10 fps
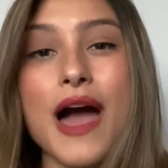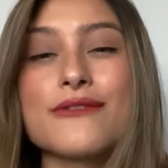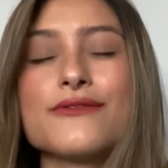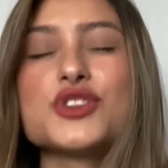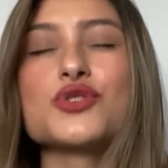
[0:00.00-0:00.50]

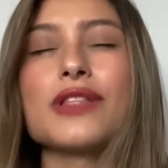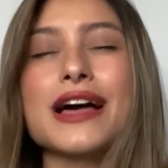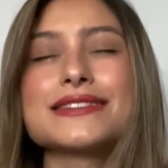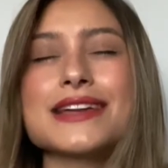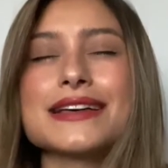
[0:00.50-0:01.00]
I
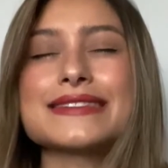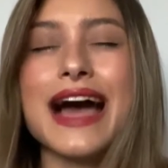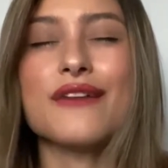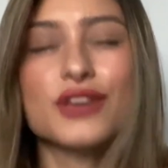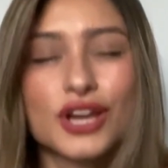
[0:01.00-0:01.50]
visualized us
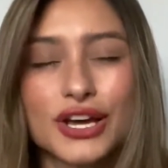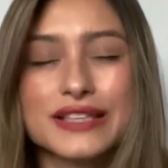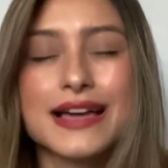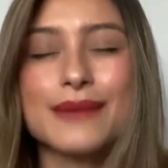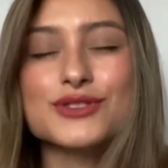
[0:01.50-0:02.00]
having a
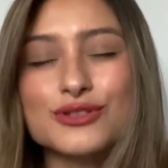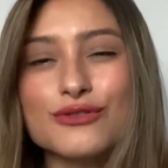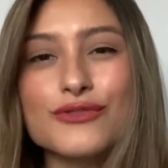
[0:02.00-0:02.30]
good time too.